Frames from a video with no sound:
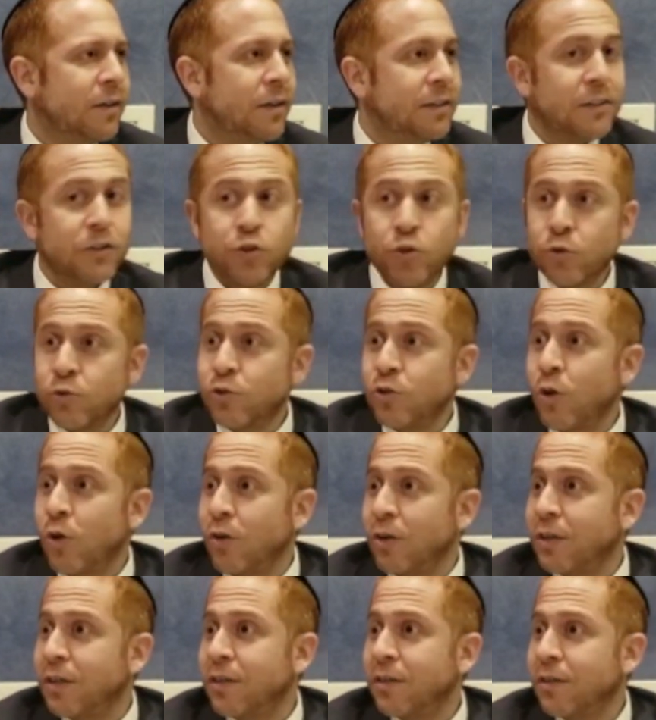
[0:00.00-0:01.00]
It's a true
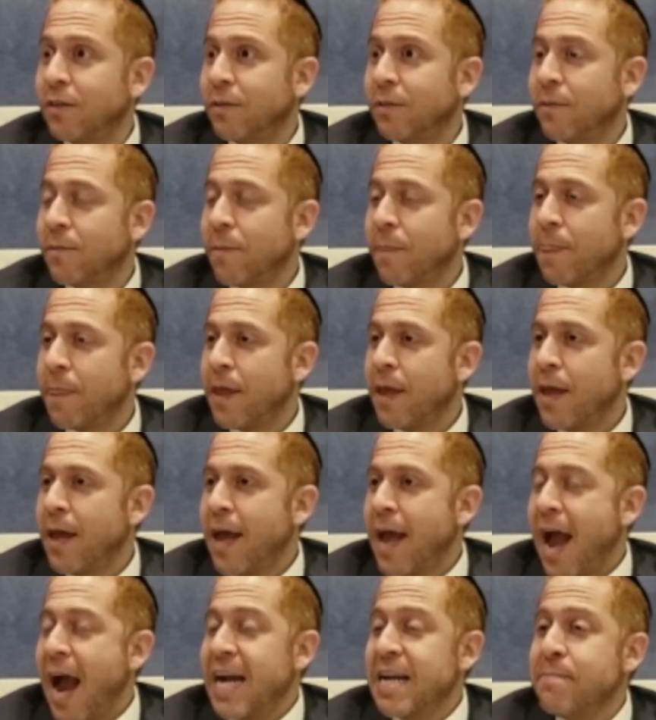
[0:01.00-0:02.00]
story.
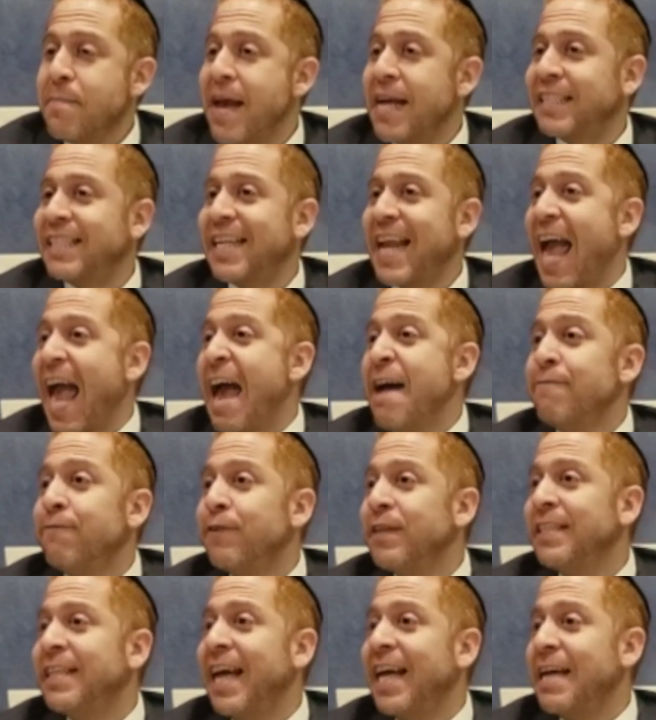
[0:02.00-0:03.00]
And he makes it
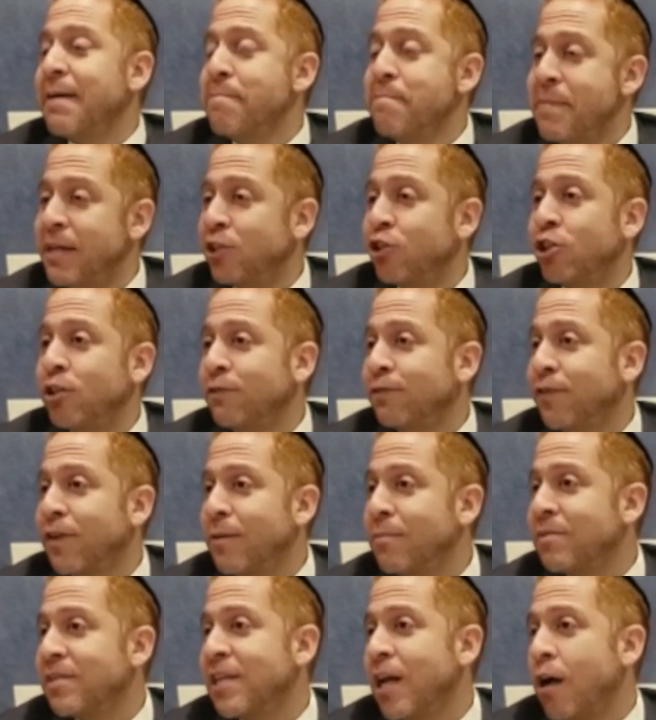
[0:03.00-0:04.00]
every day a mission for
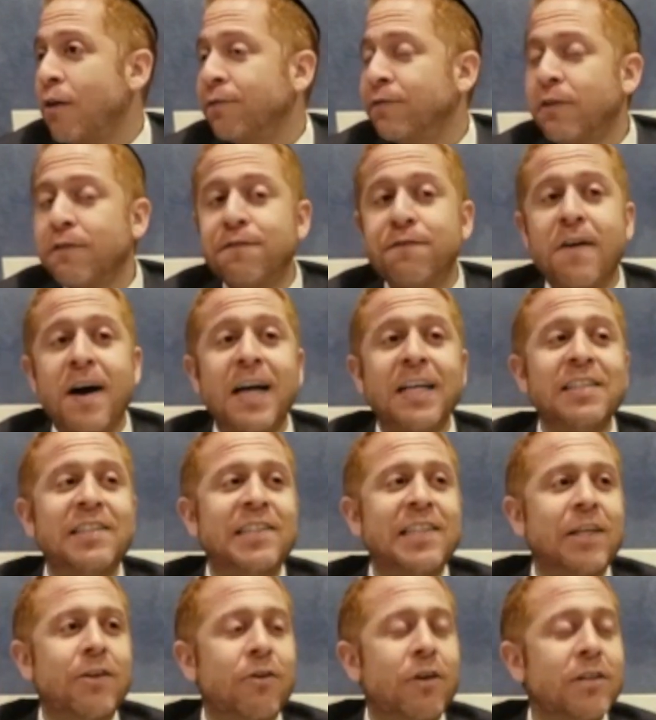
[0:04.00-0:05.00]
himself to find
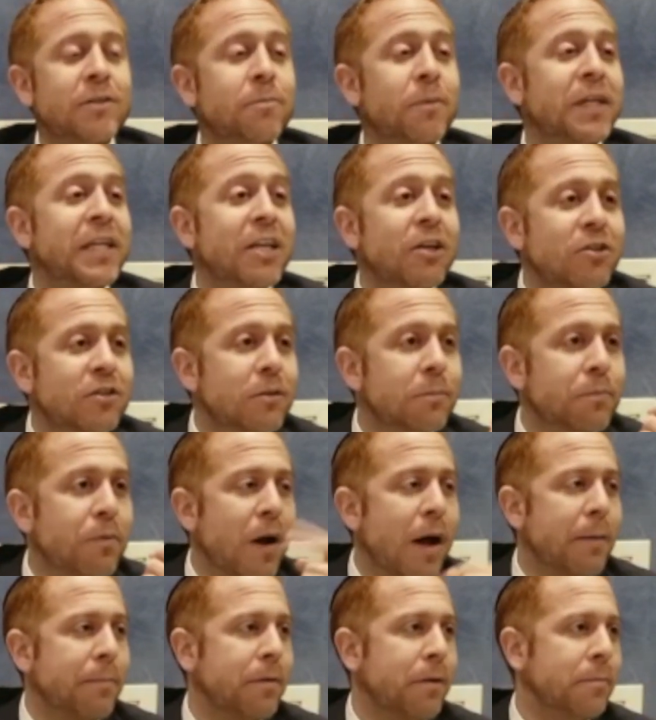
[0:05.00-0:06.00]
cigarettes. But here's the
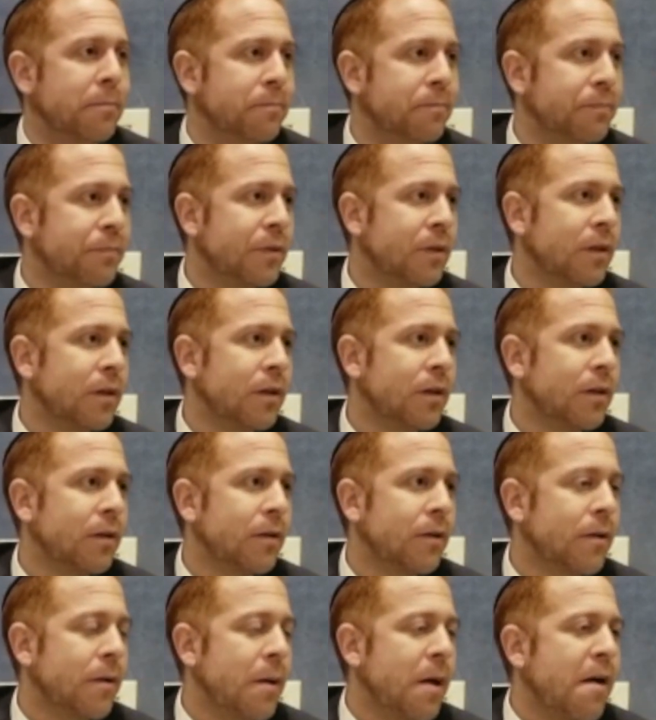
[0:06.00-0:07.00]
problem.
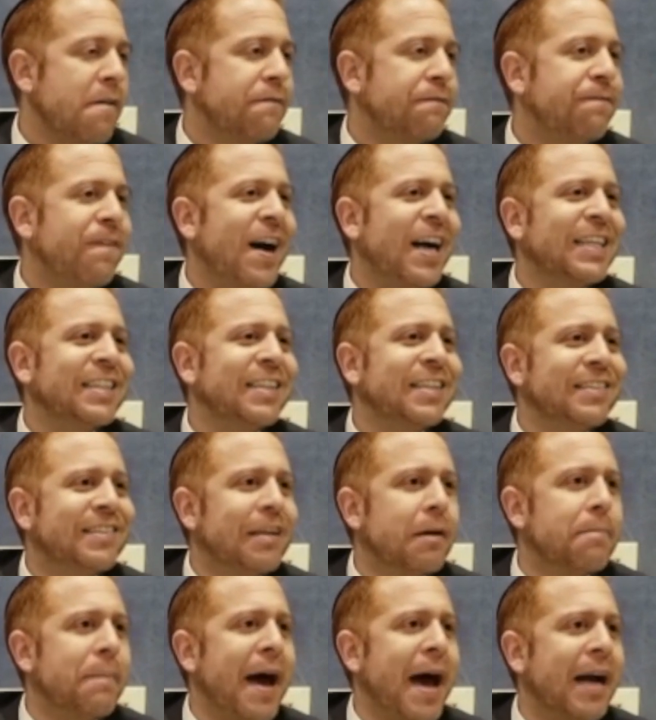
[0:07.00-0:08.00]
Finding
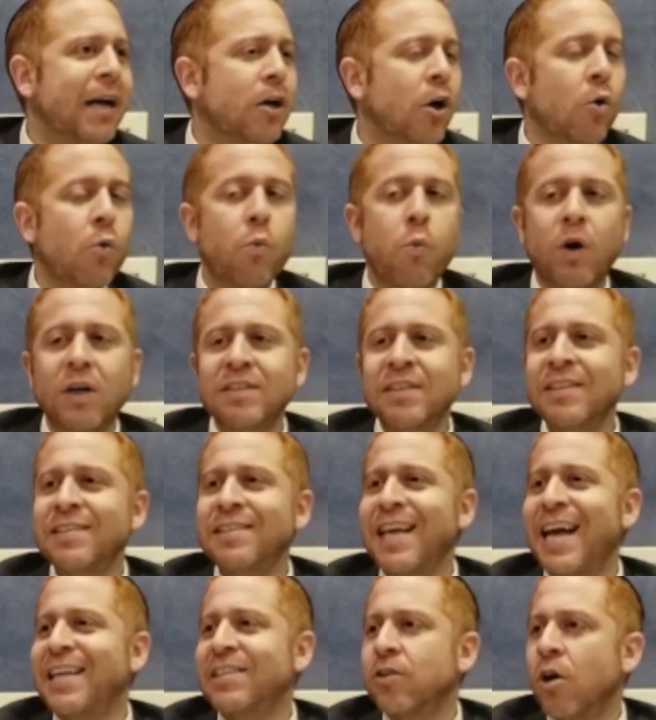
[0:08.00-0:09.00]
tobacco wasn't
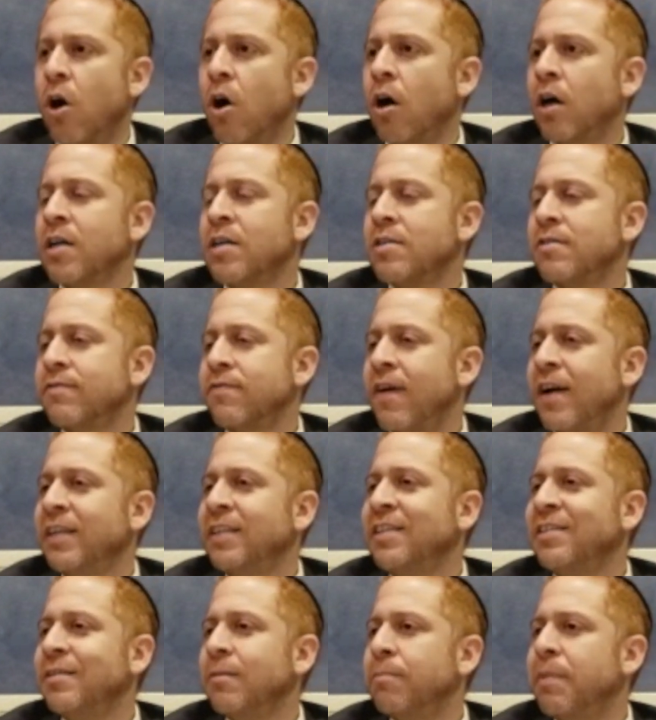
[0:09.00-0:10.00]
as hard as
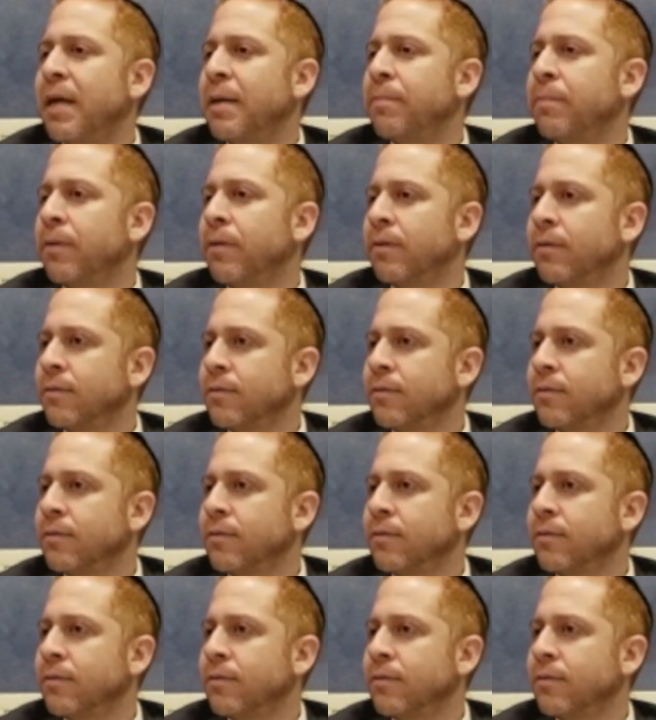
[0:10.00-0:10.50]
finding the paper.